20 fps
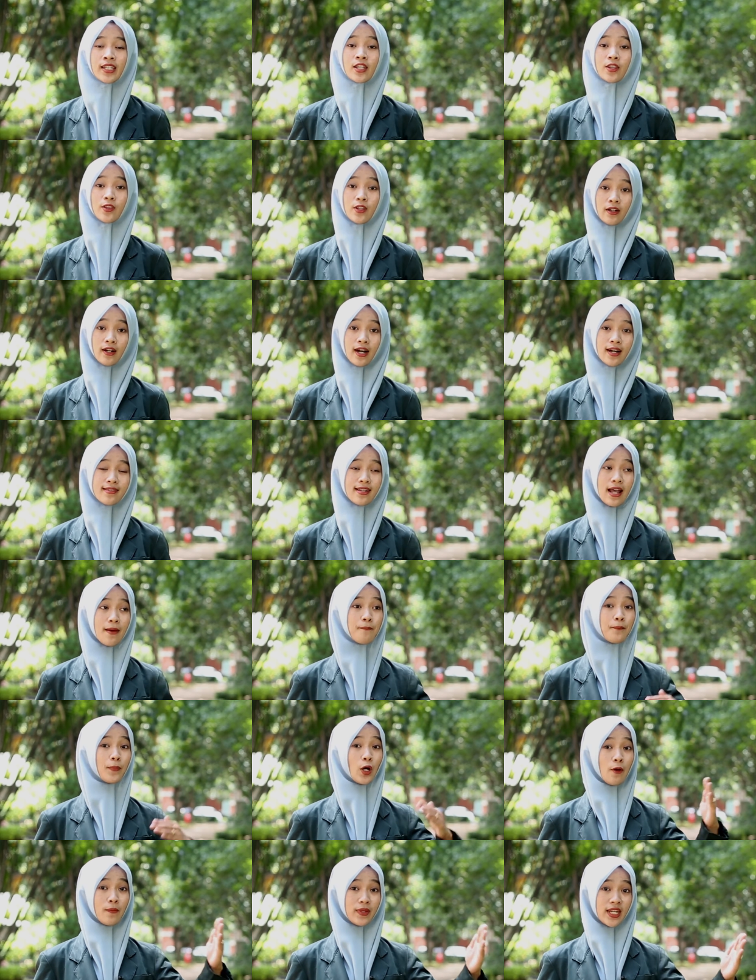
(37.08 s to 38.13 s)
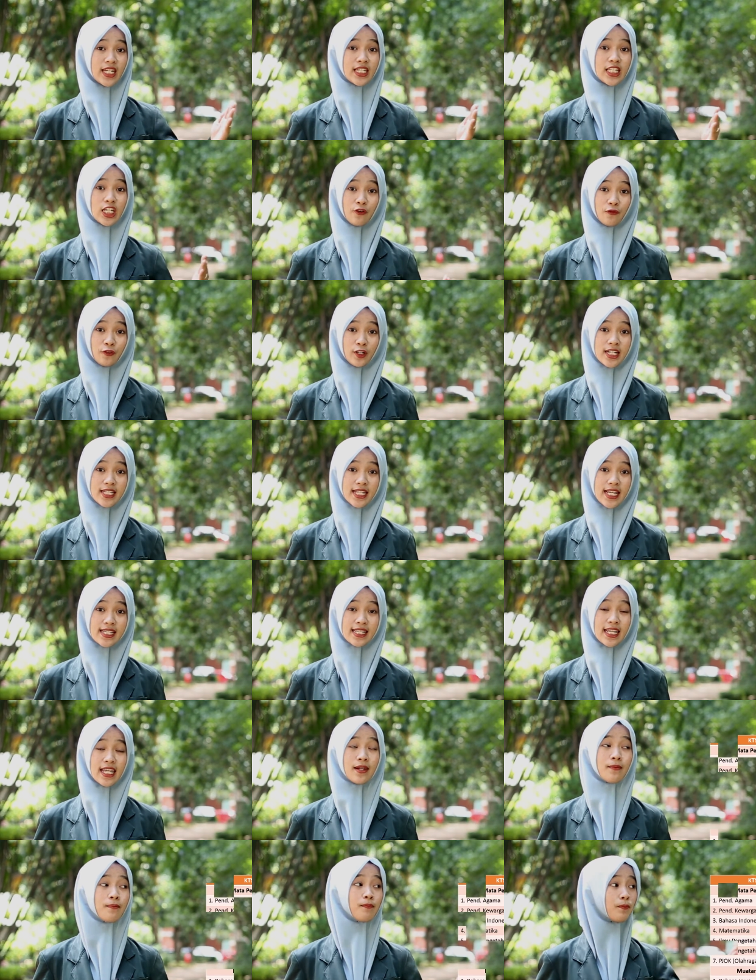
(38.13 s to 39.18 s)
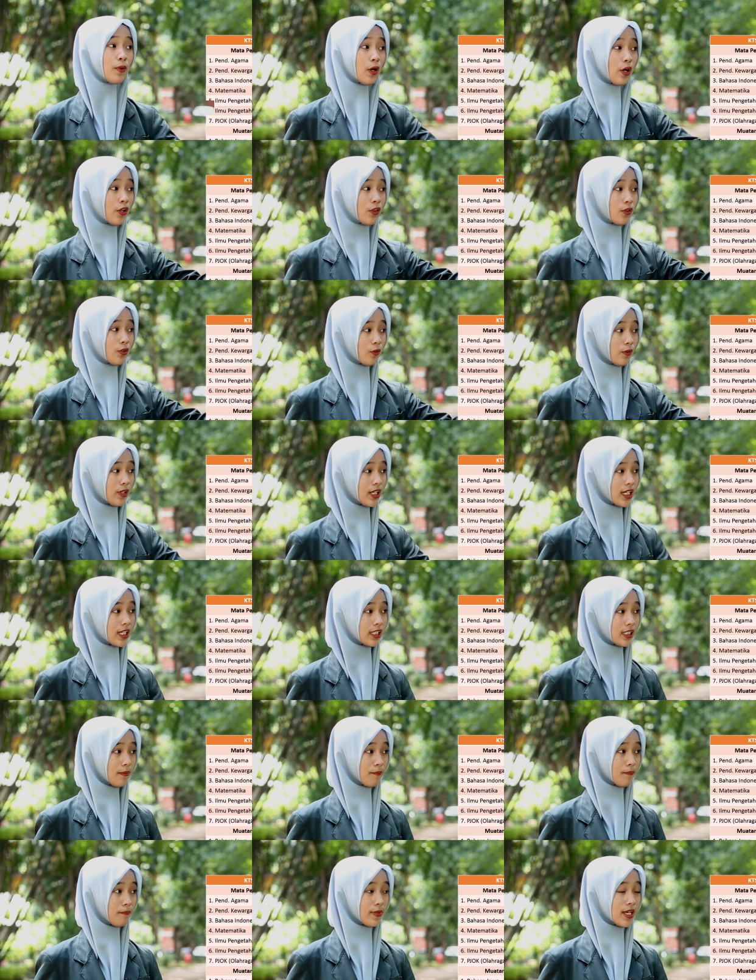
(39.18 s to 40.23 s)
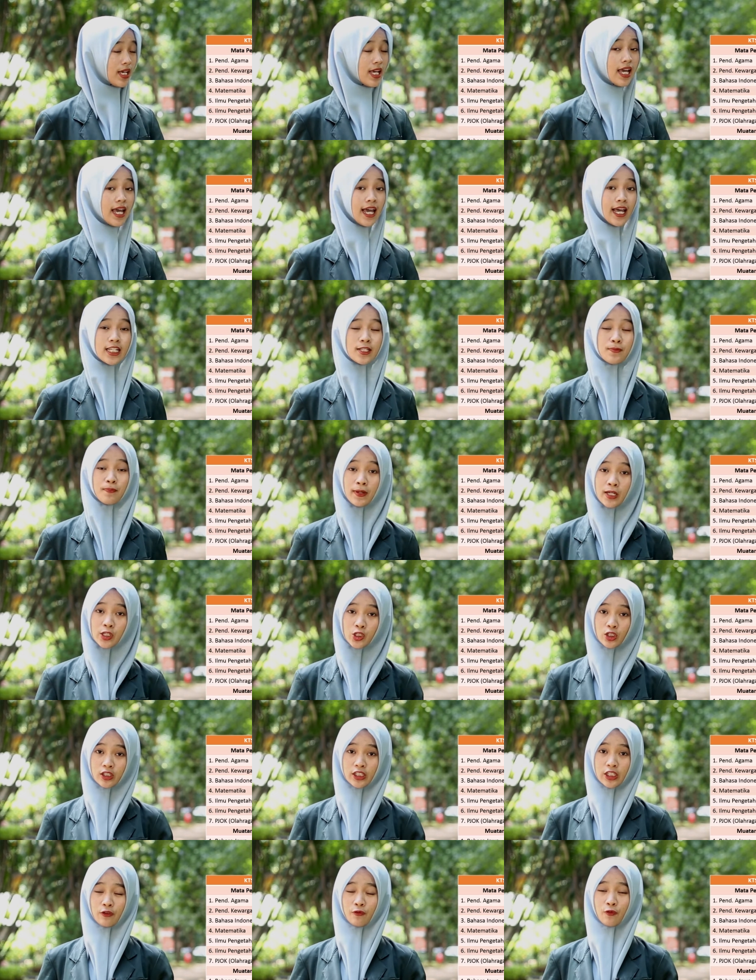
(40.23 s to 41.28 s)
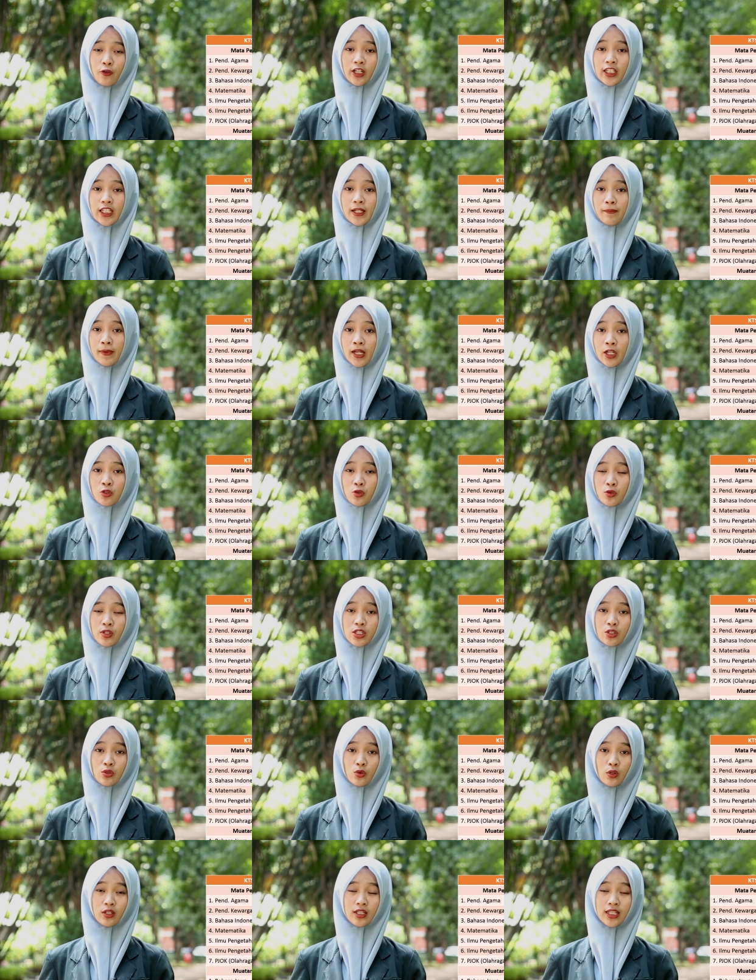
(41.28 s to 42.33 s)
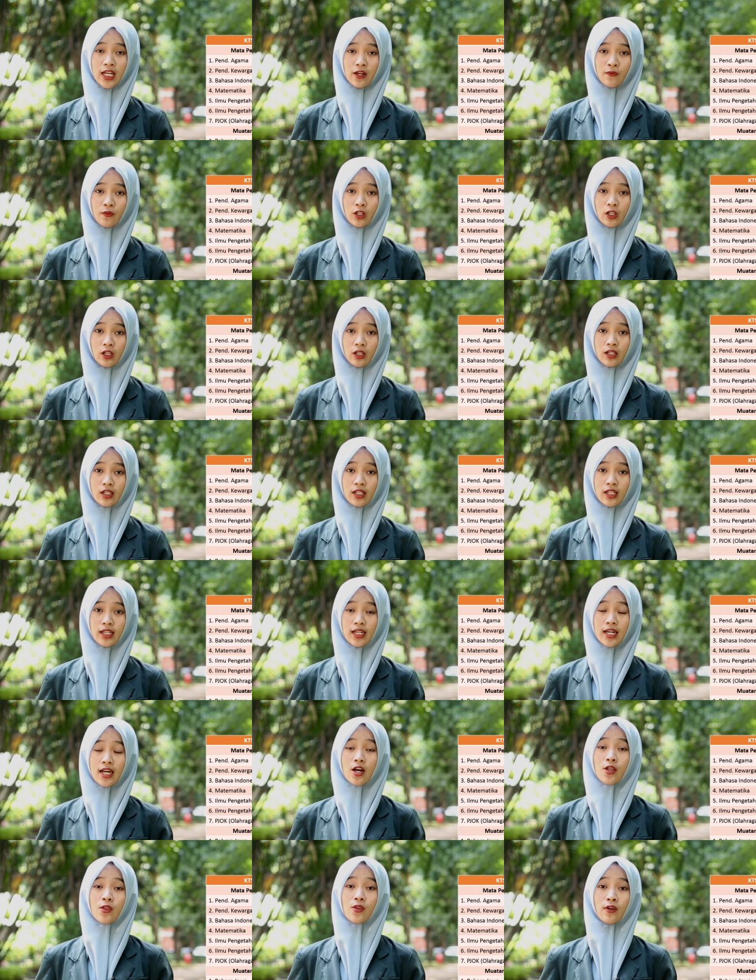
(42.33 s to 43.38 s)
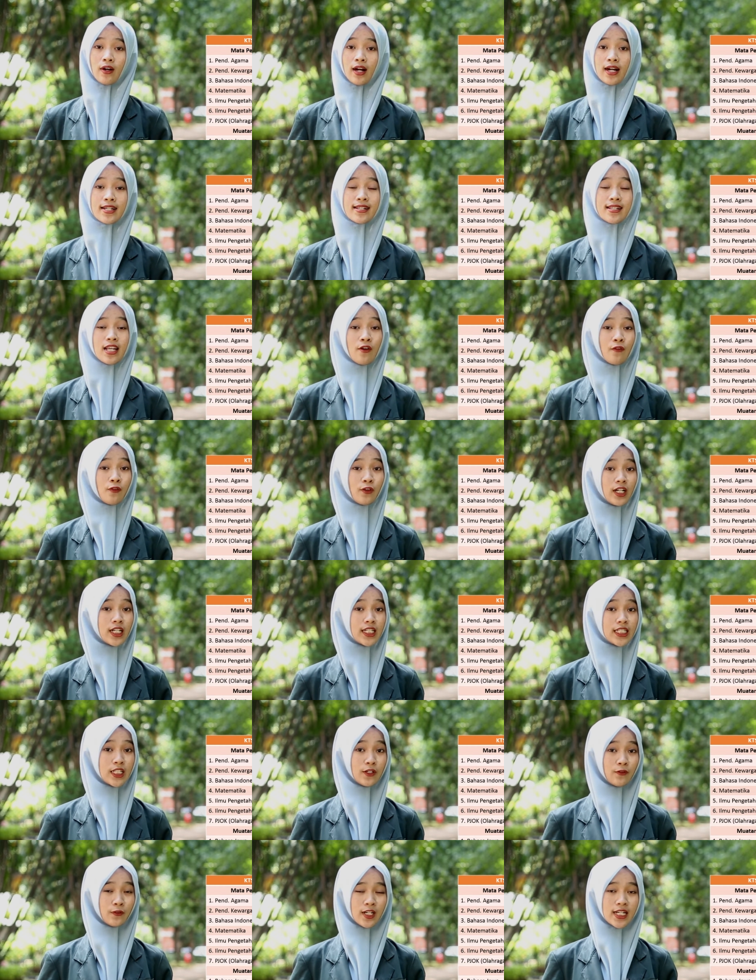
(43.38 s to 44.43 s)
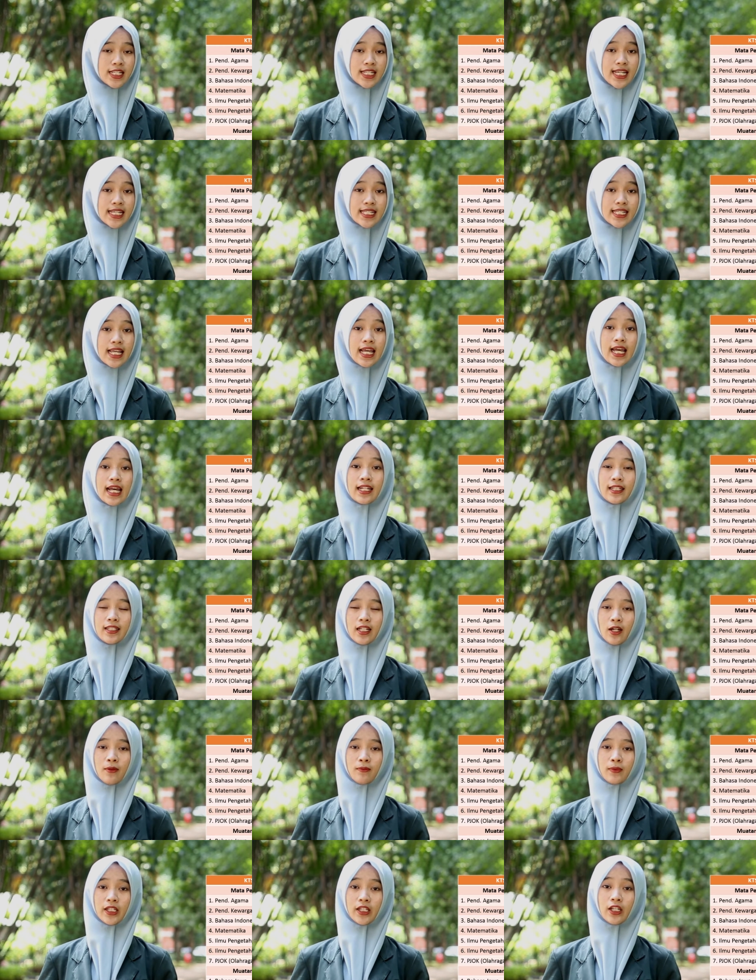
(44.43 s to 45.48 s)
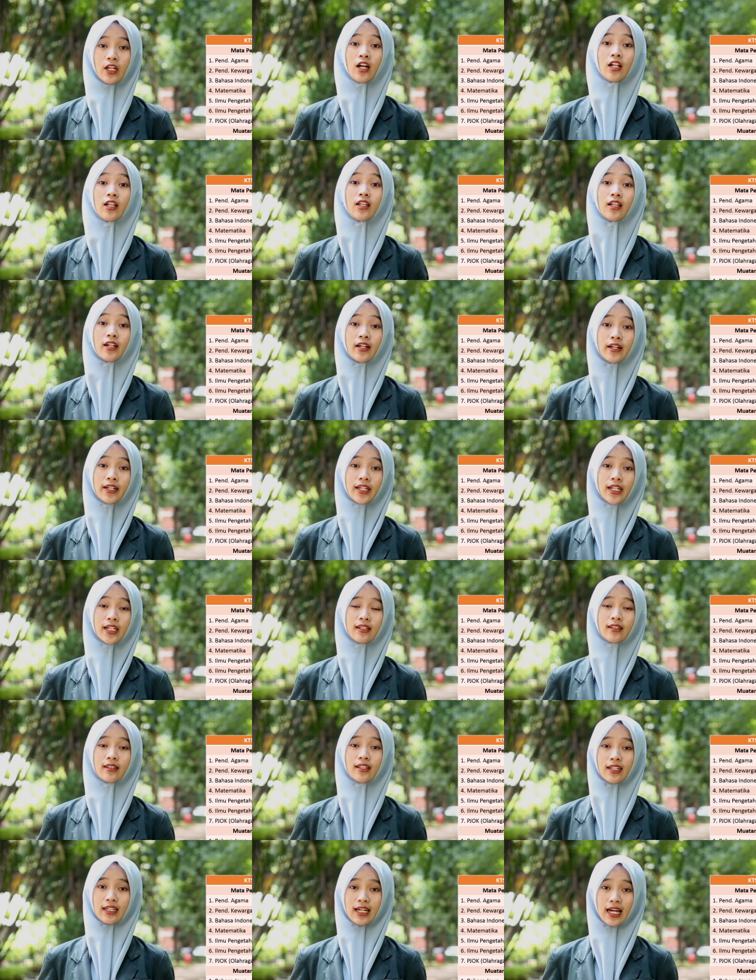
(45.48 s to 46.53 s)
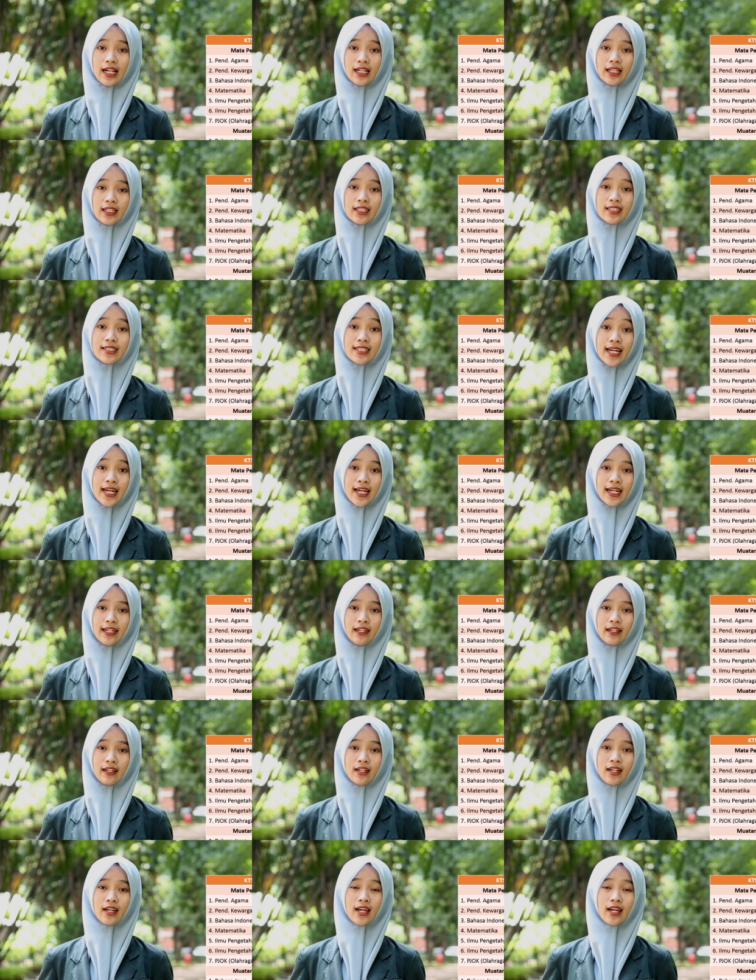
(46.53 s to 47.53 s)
There are some prominent differences in both curriculum, especially for elementary school level. There are several differences, namely learning local content.